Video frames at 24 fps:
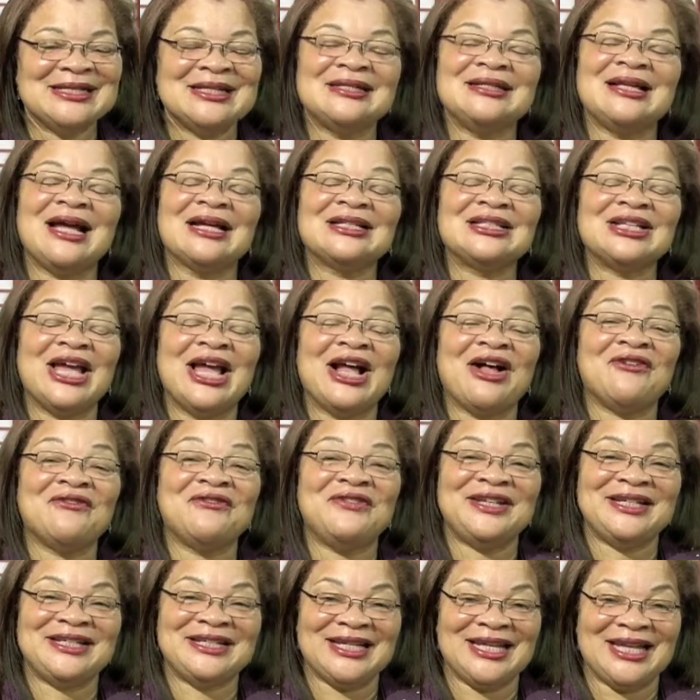Dr.
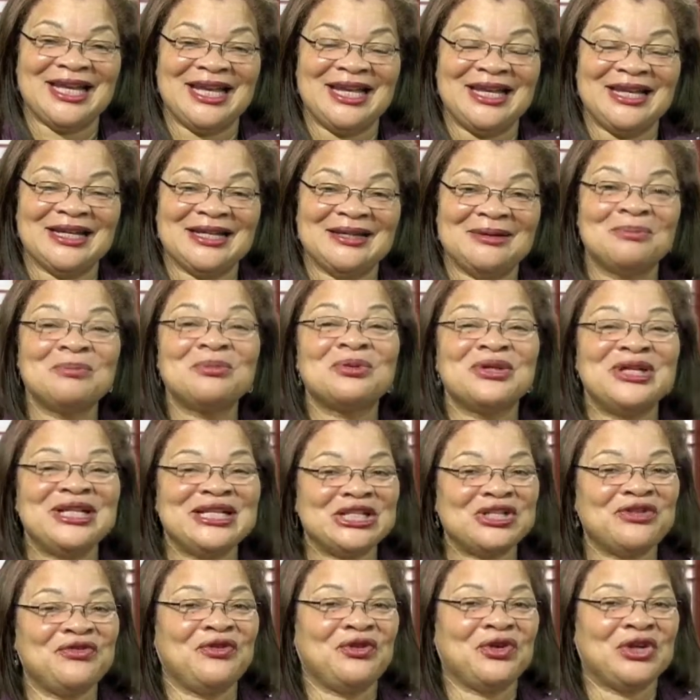Alveda King,
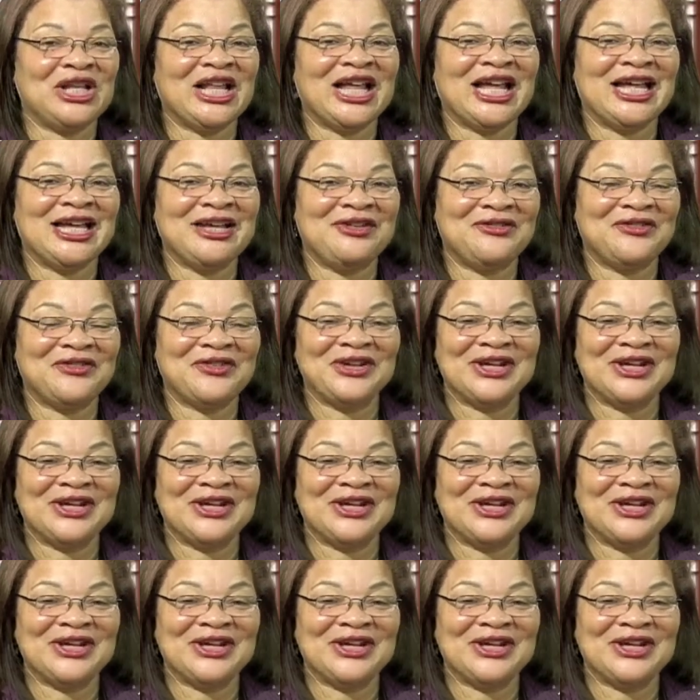Priest for Life.